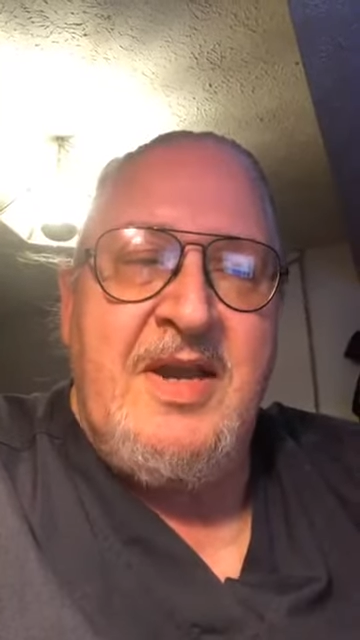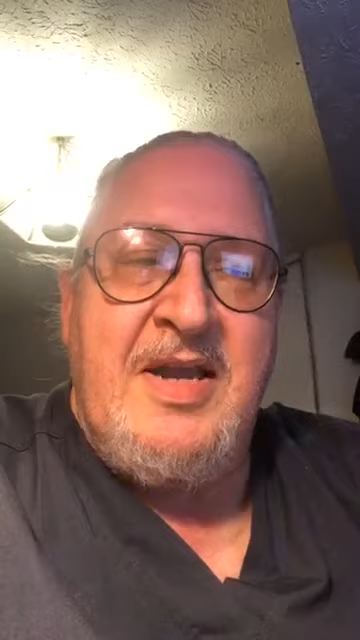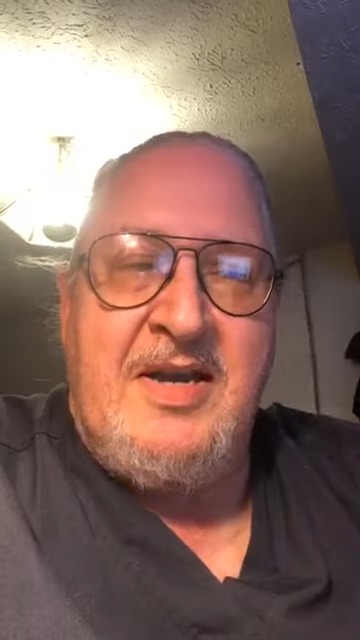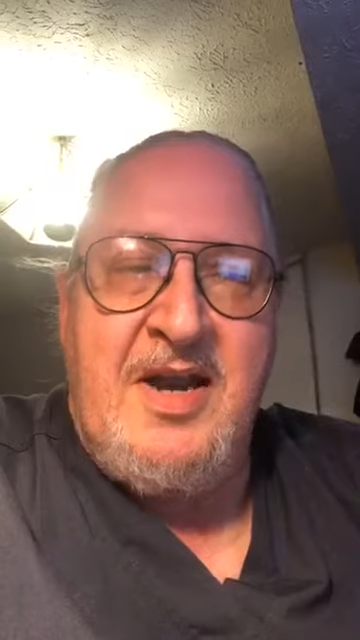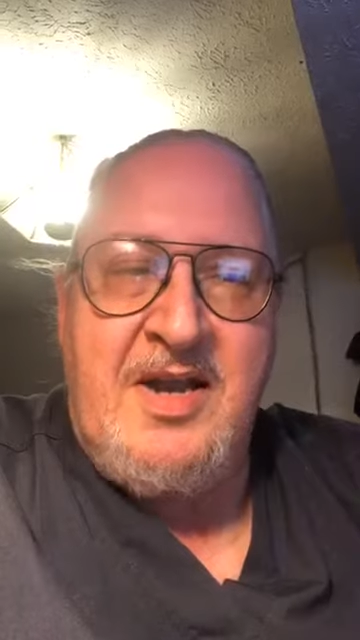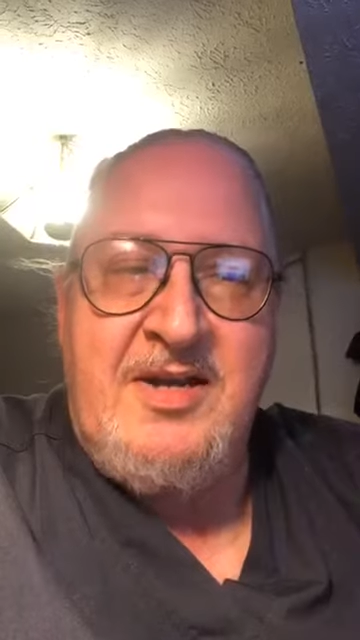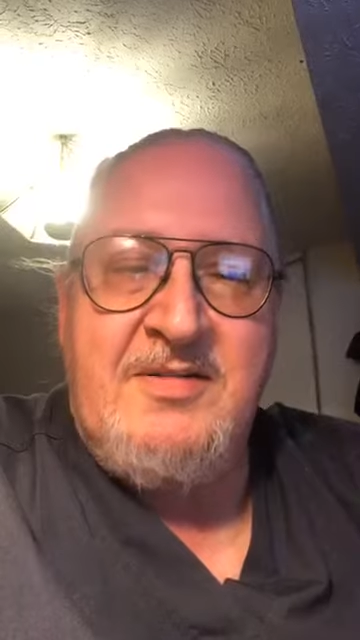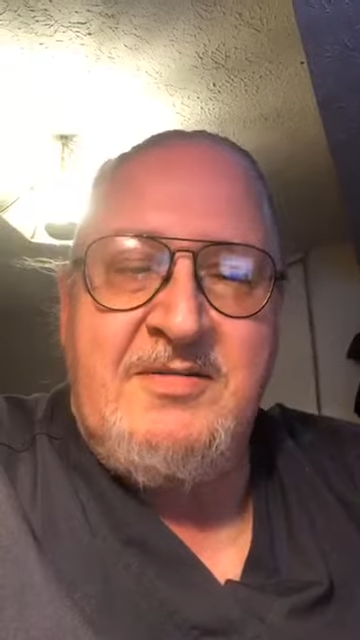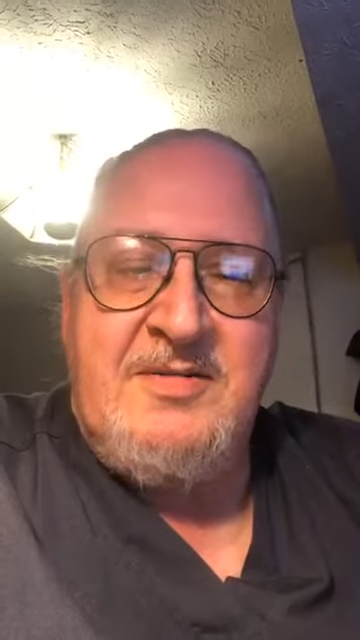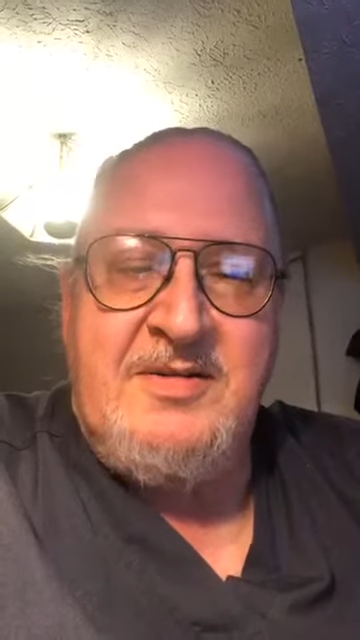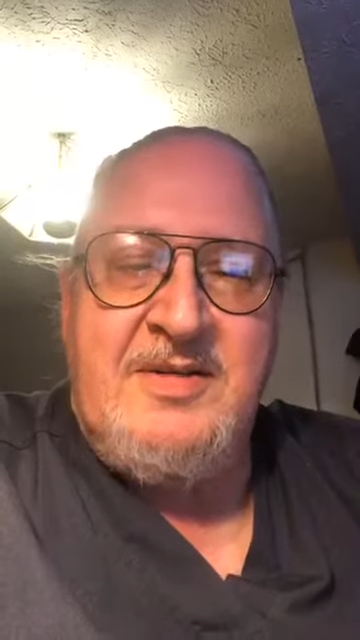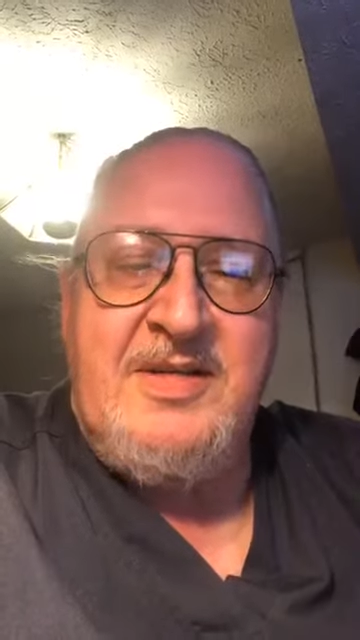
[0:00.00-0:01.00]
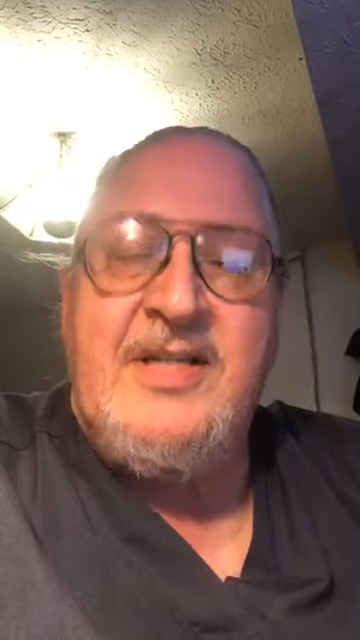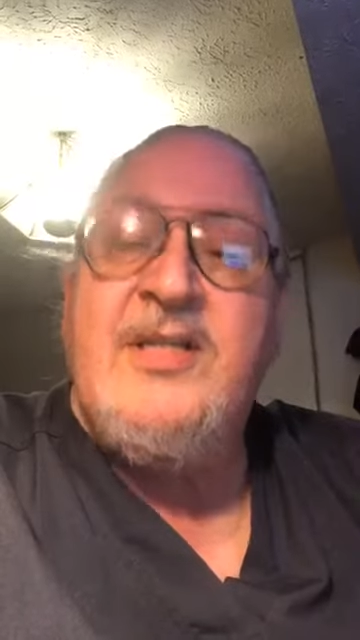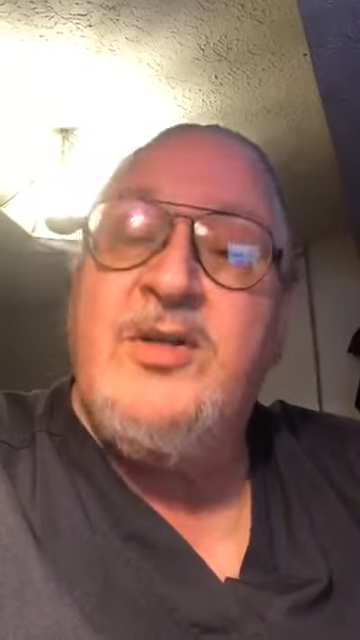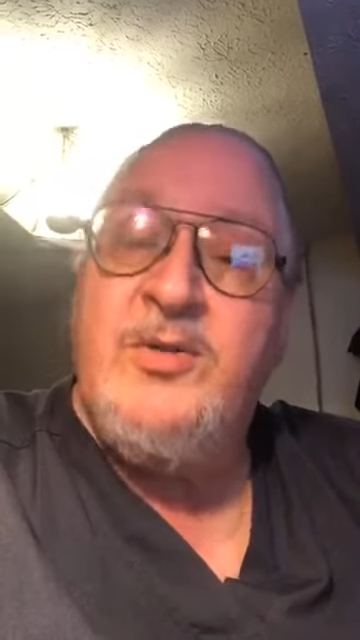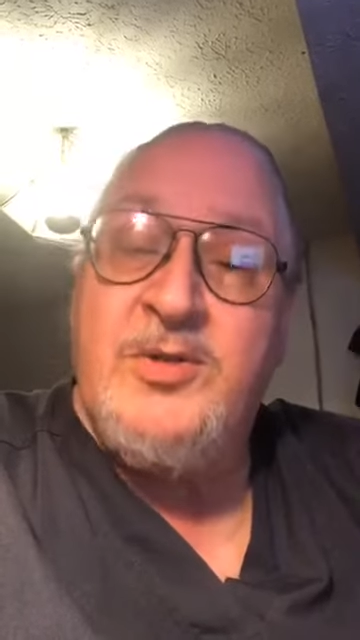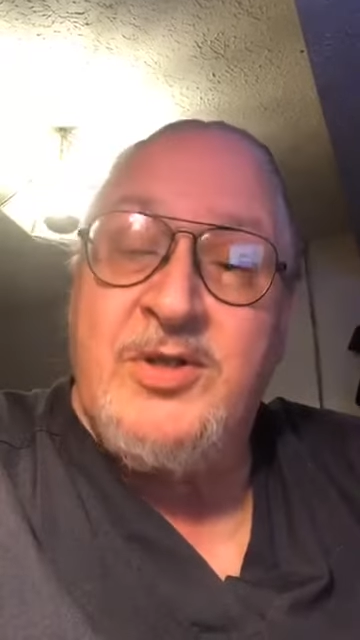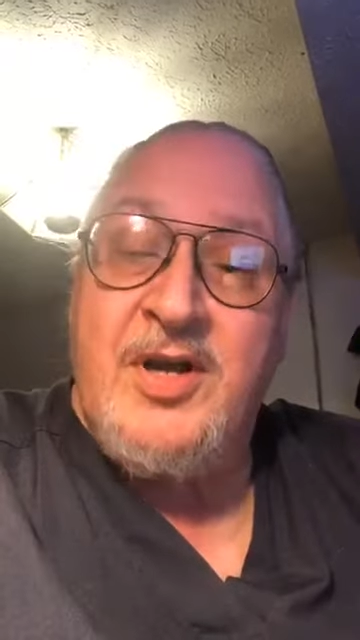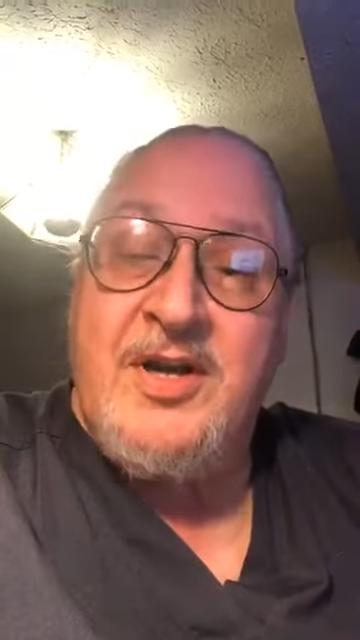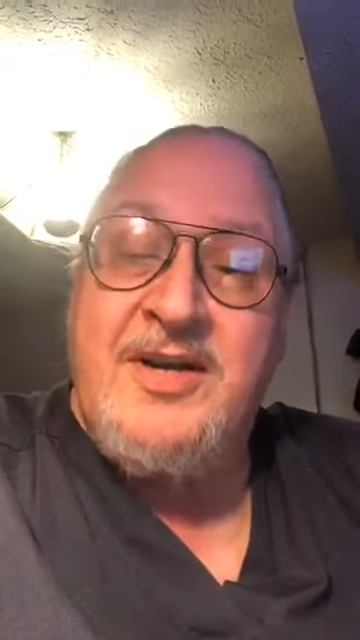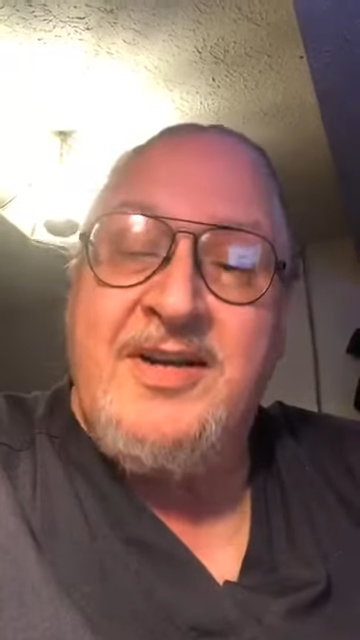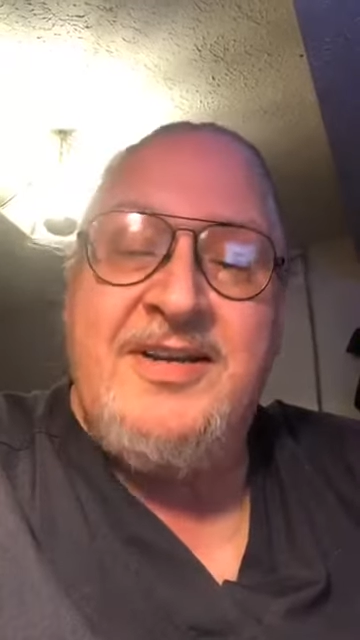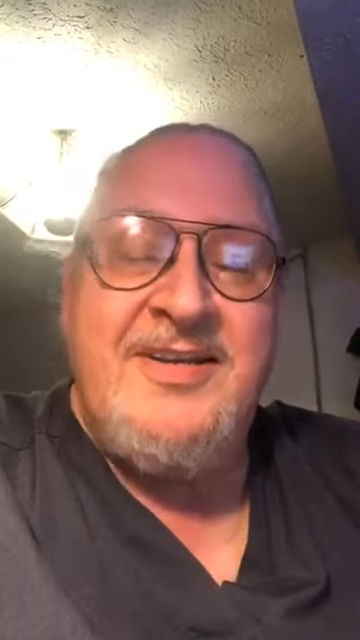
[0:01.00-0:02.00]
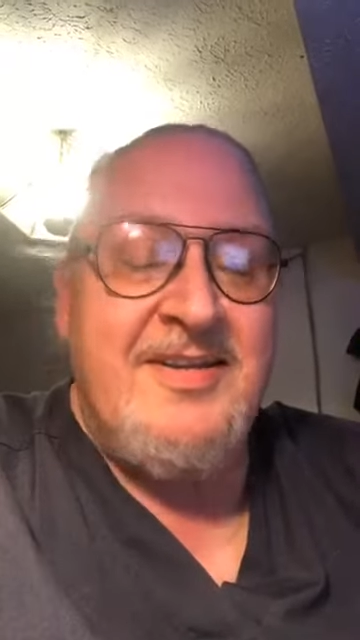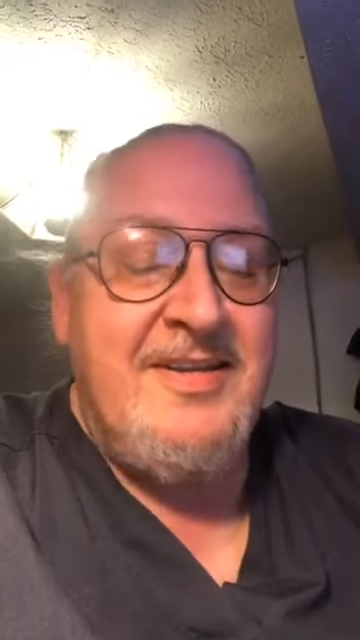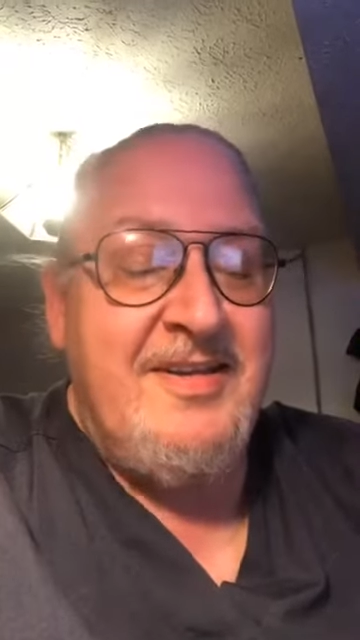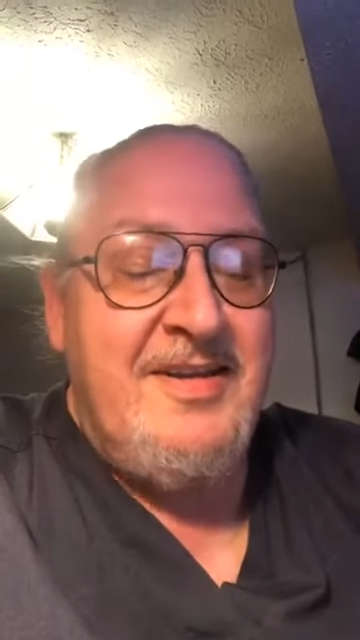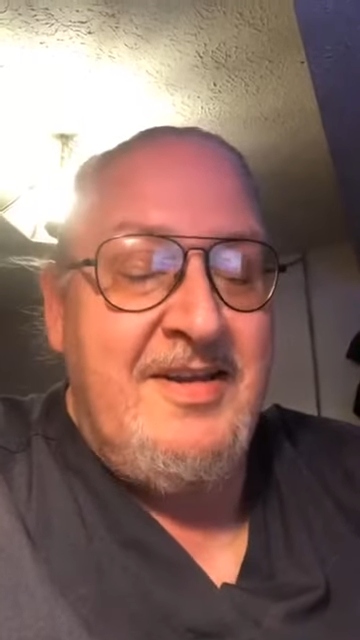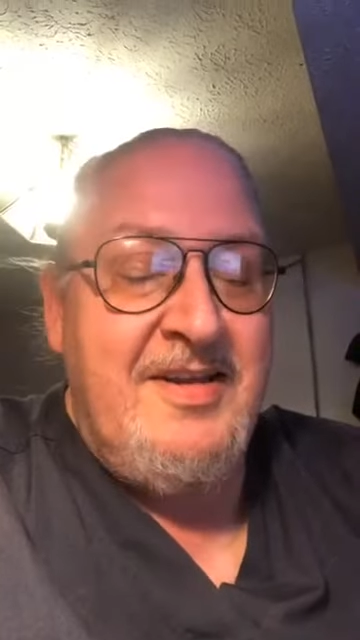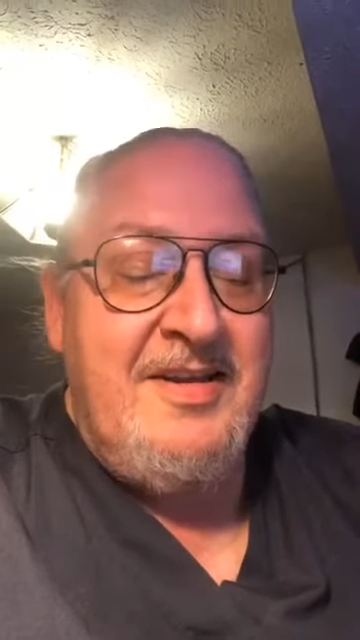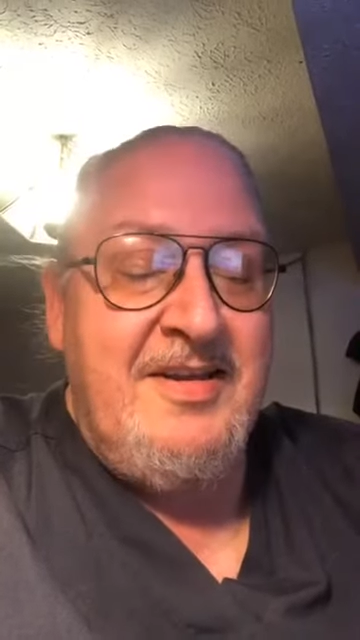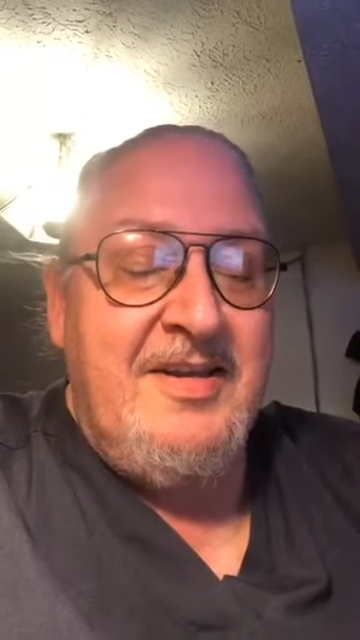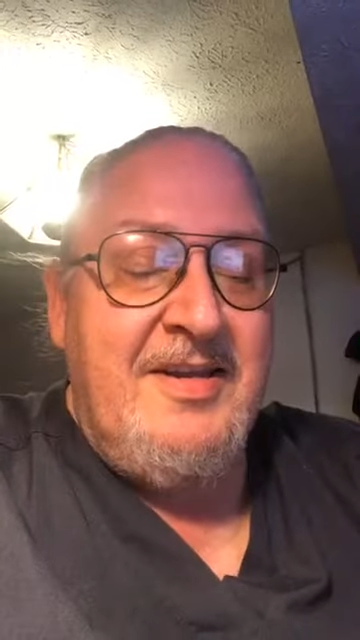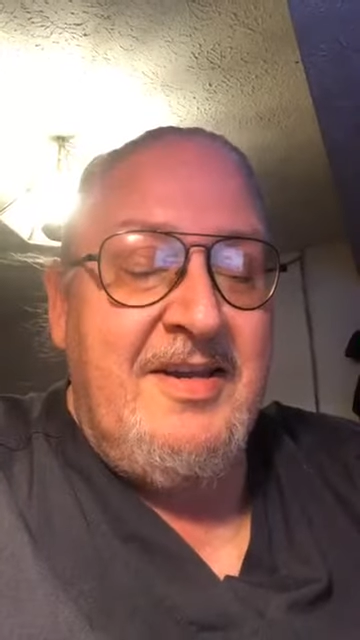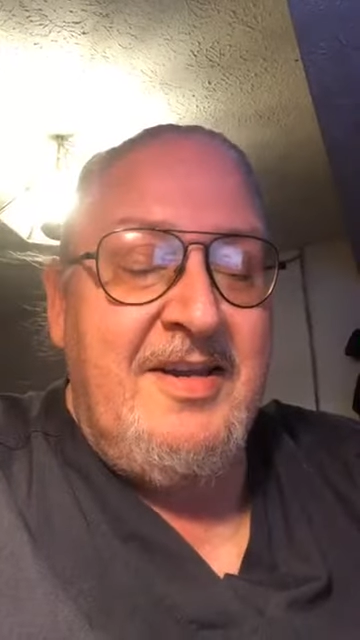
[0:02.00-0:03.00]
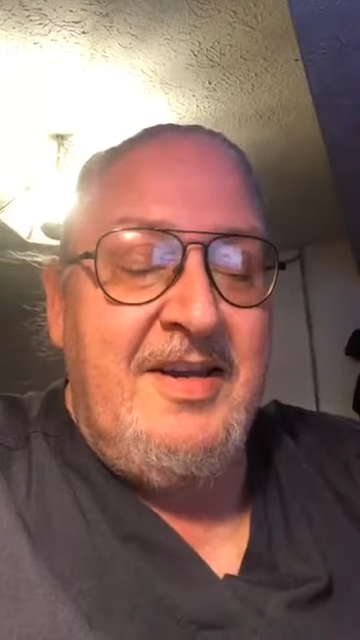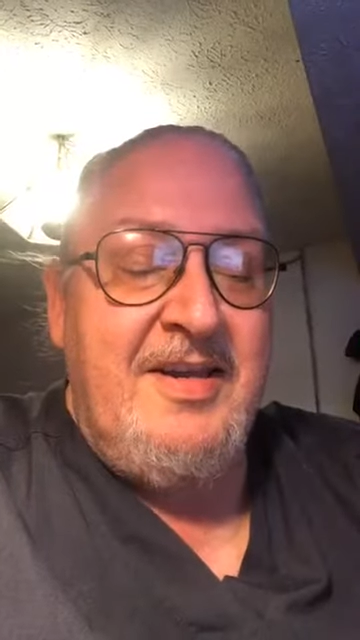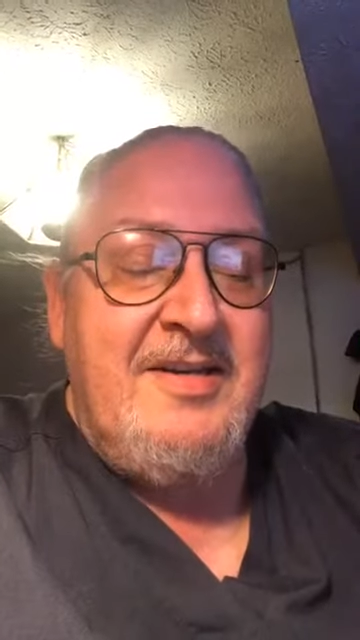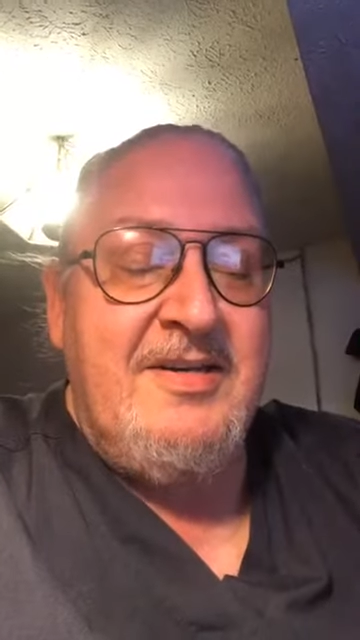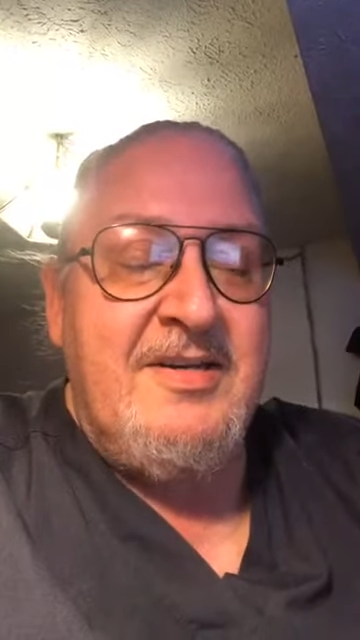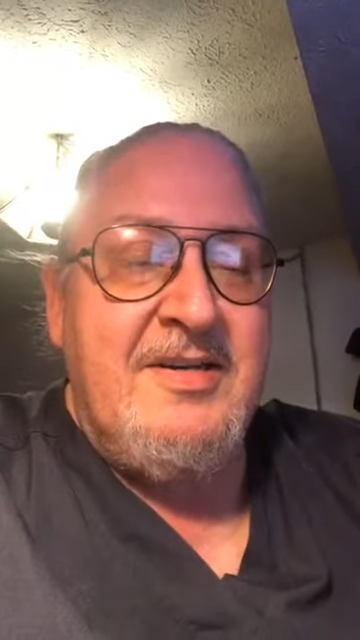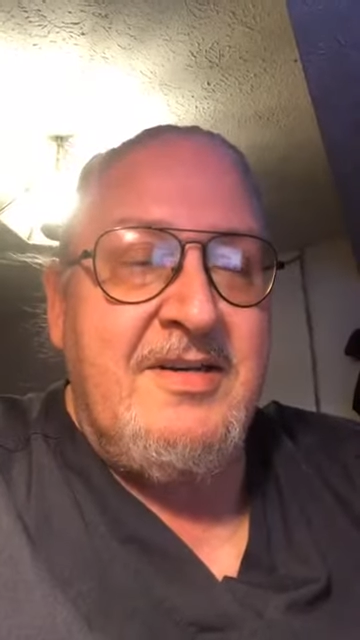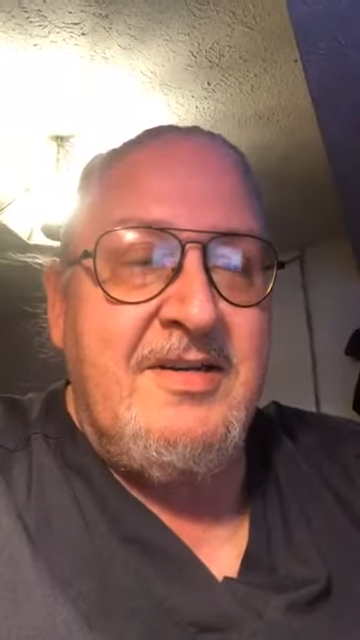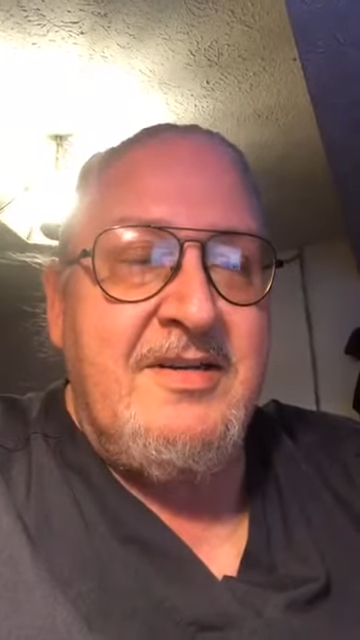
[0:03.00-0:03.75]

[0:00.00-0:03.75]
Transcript: at night in Tucson. And